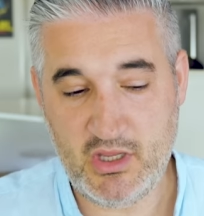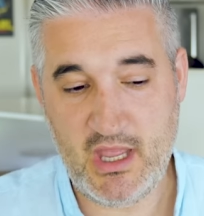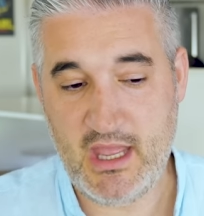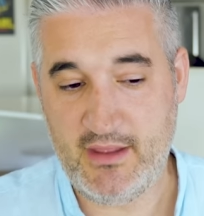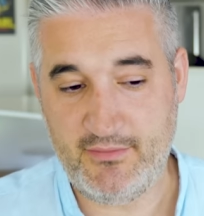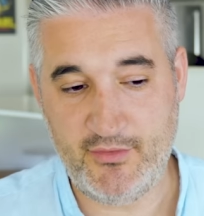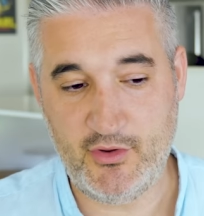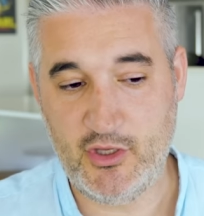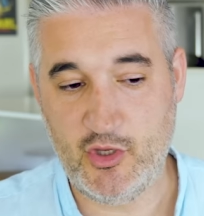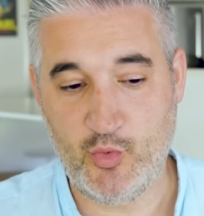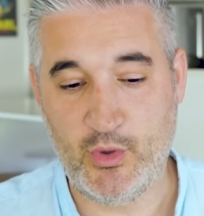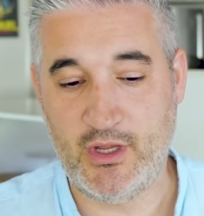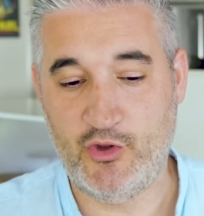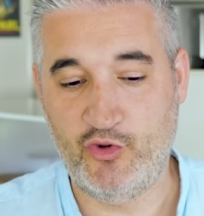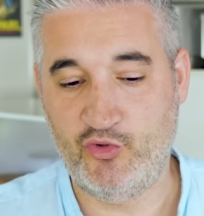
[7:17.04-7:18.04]
Okay, so you
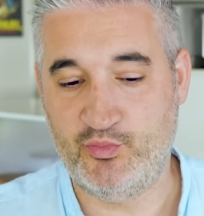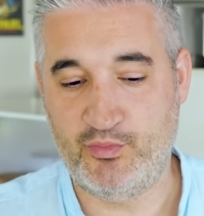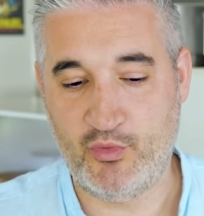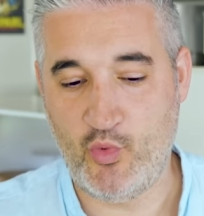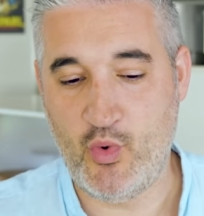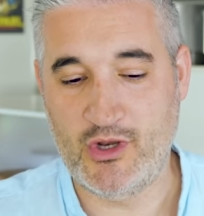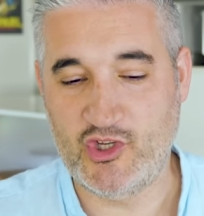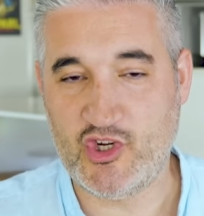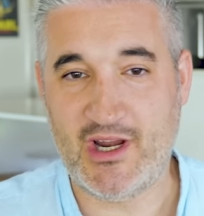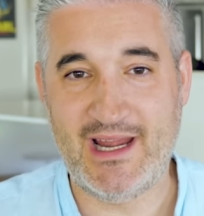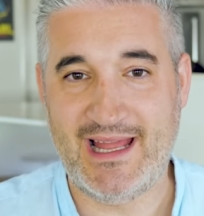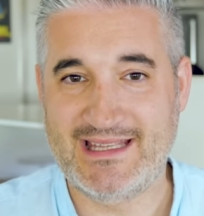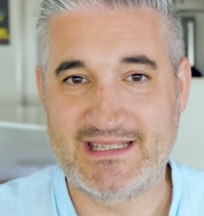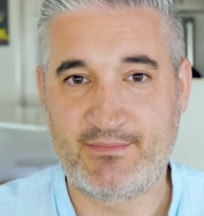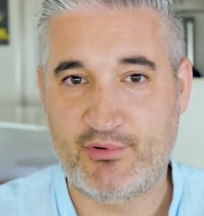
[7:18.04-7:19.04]
wanna use
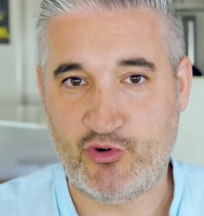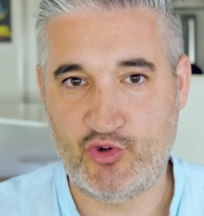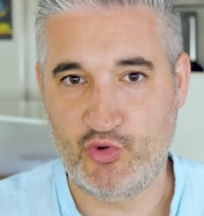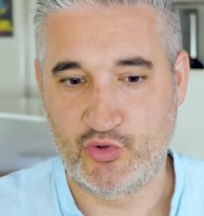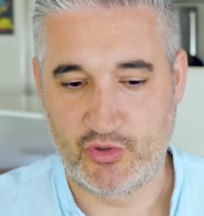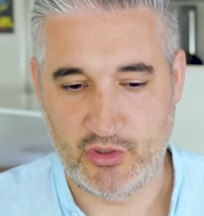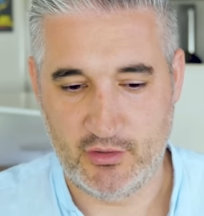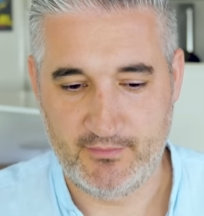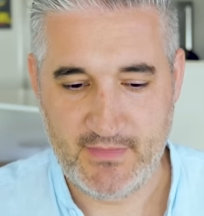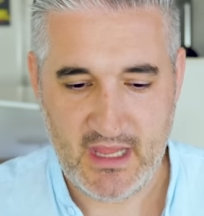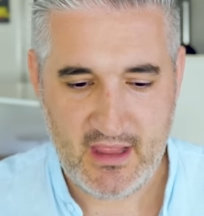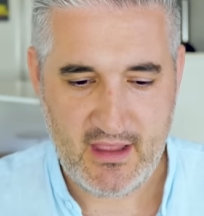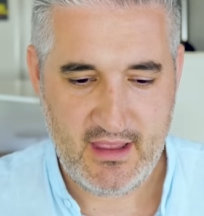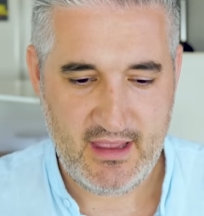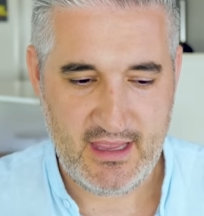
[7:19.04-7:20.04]
guanciale as a prosciutto
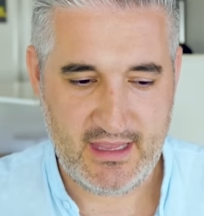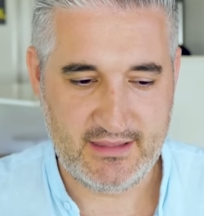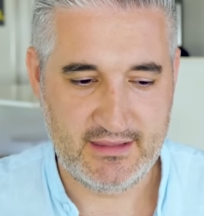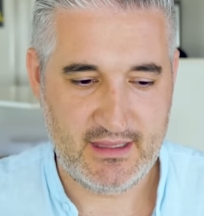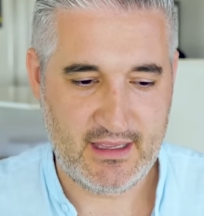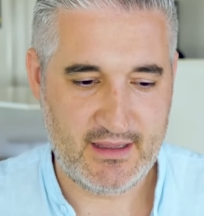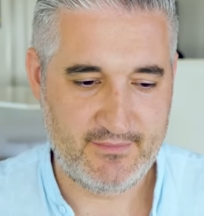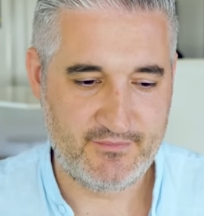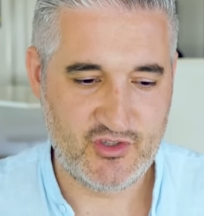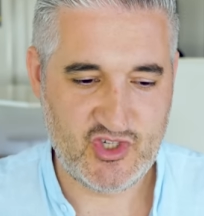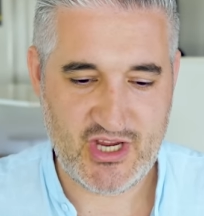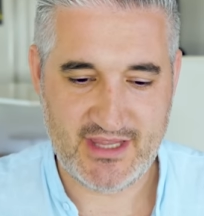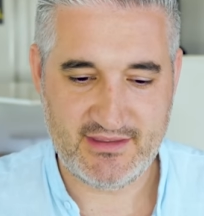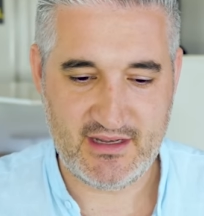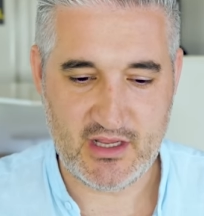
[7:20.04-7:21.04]
and
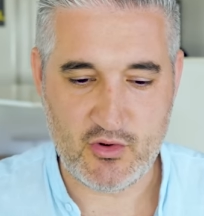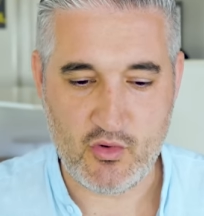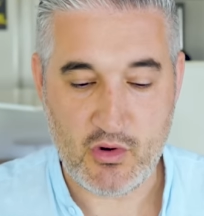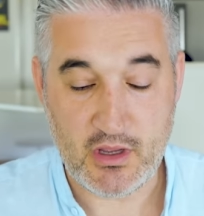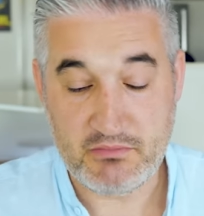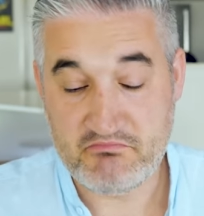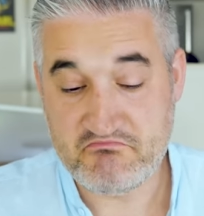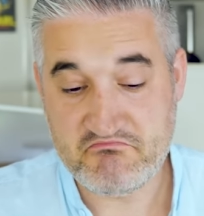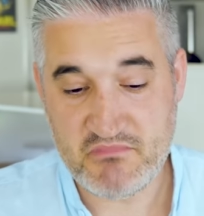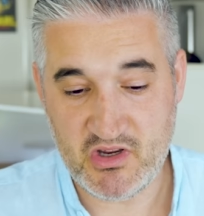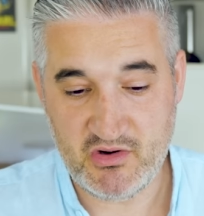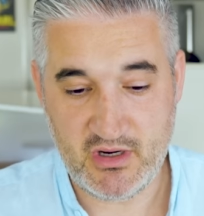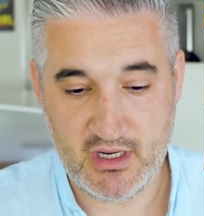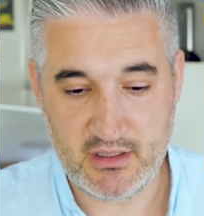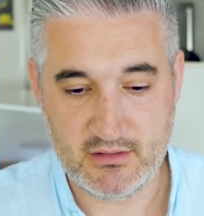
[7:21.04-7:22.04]
gently cook it,
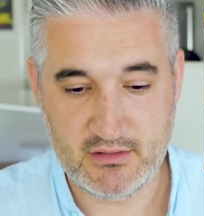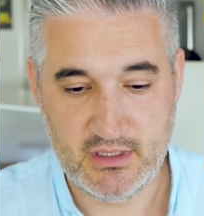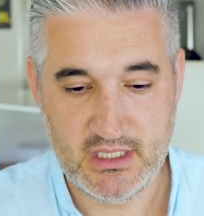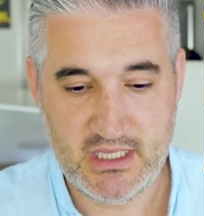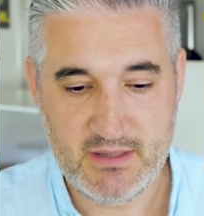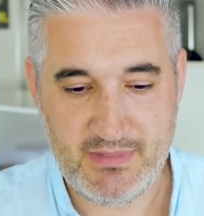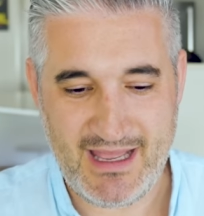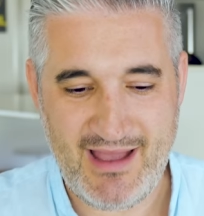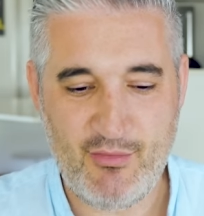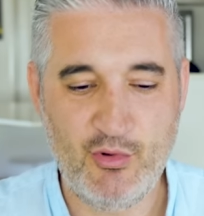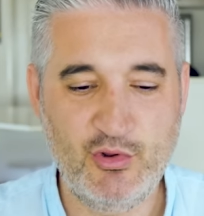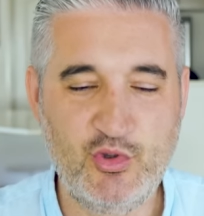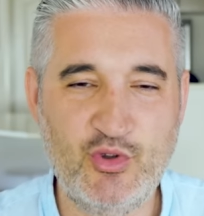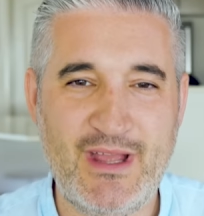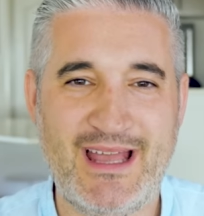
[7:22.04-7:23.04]
all right? But I
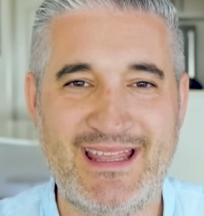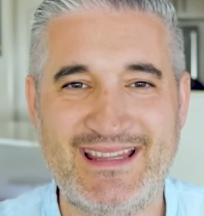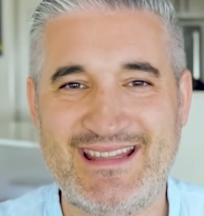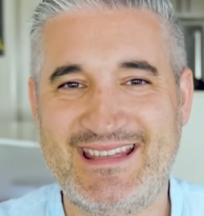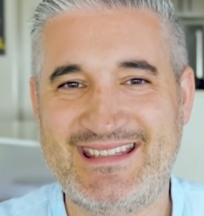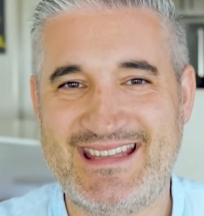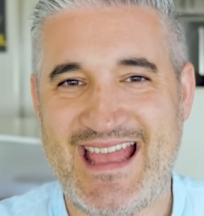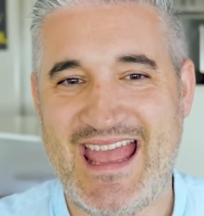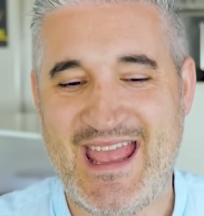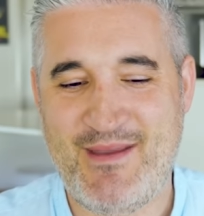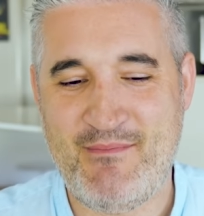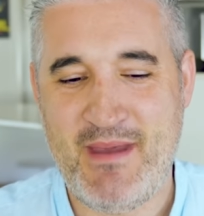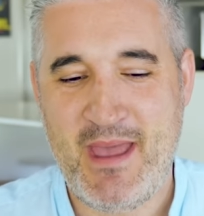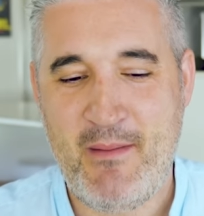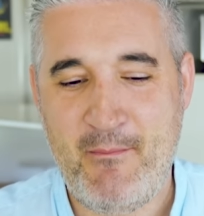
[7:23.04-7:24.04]
will do that in the
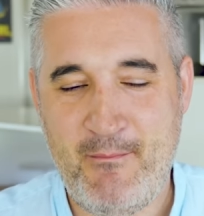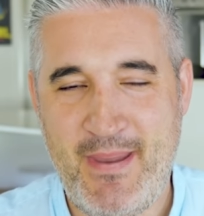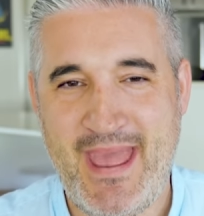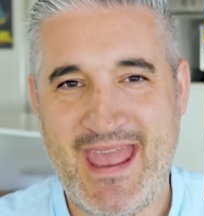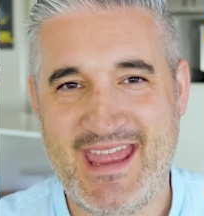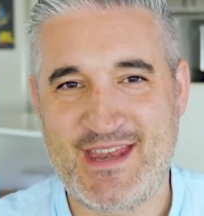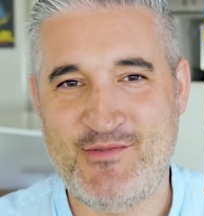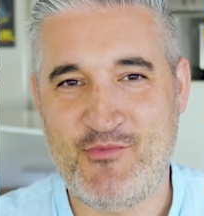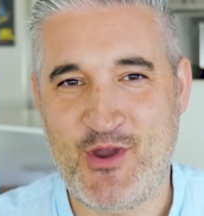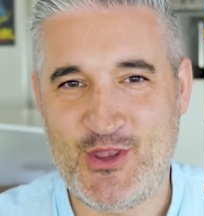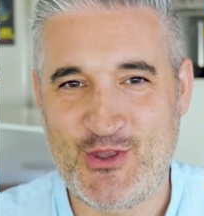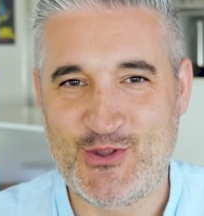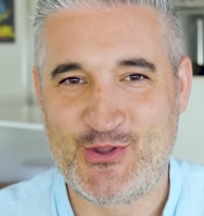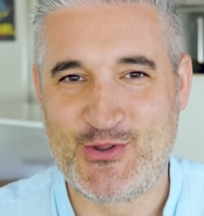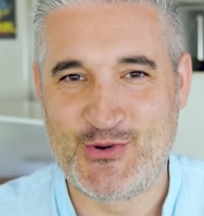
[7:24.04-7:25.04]
same pan where
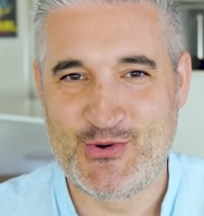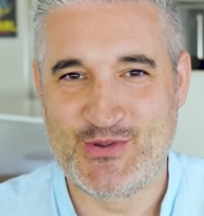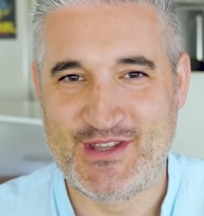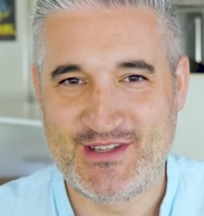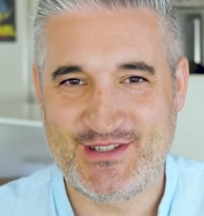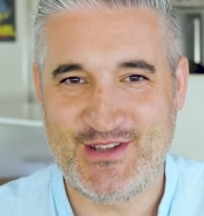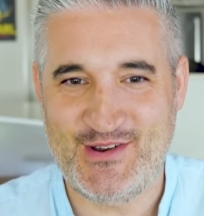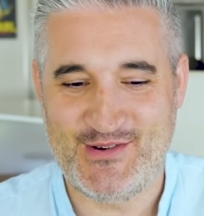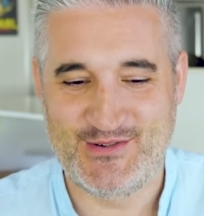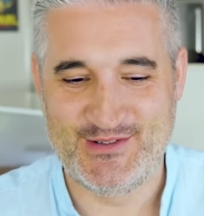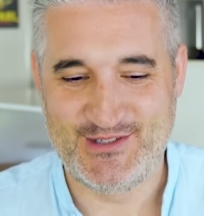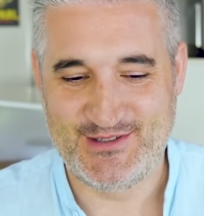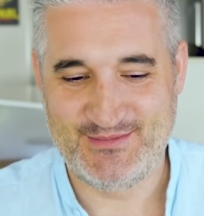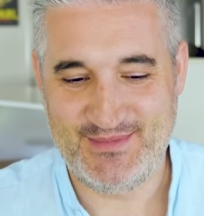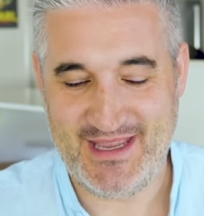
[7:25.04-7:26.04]
you do the
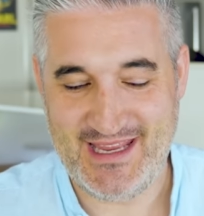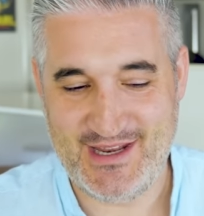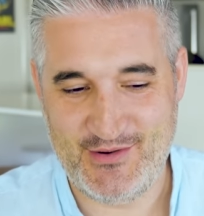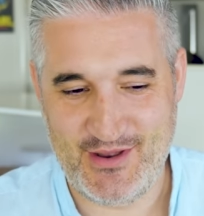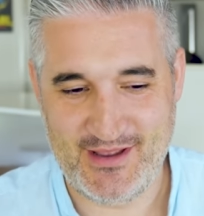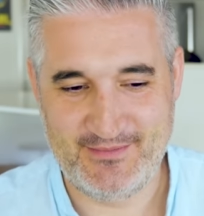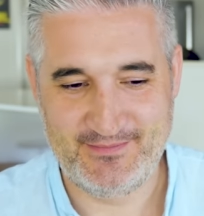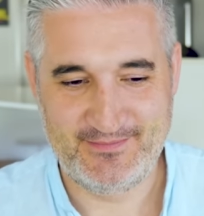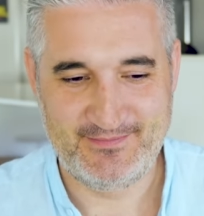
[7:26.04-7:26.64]
sauce, anyway.